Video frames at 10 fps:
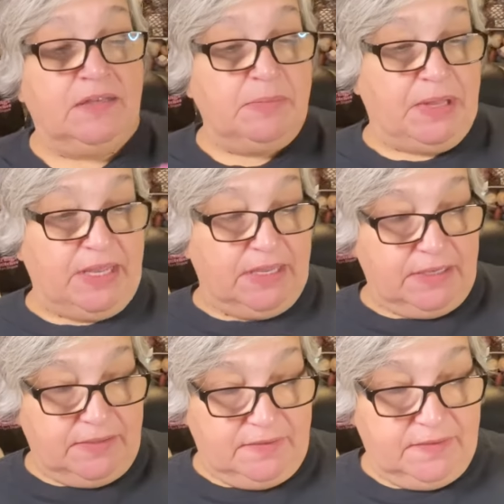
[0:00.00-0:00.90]
the
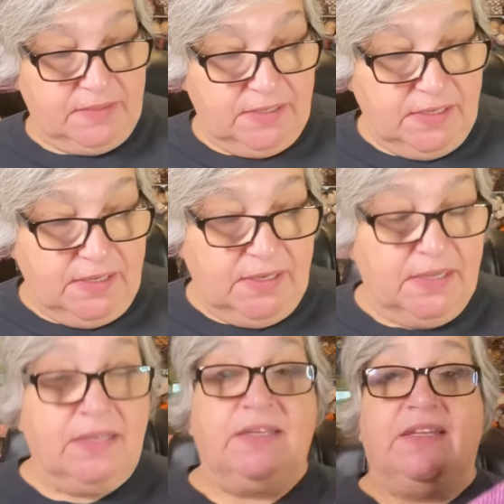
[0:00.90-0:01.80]
blanket,
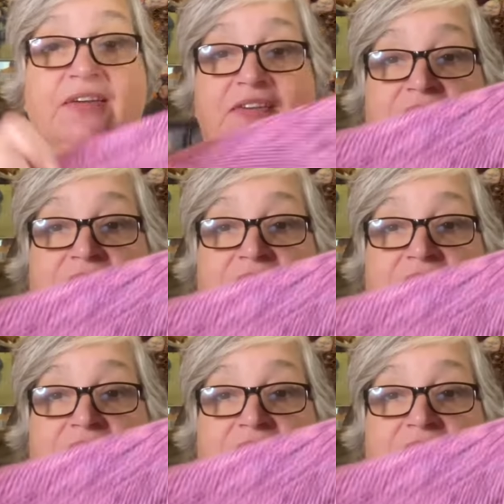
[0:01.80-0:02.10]
and there it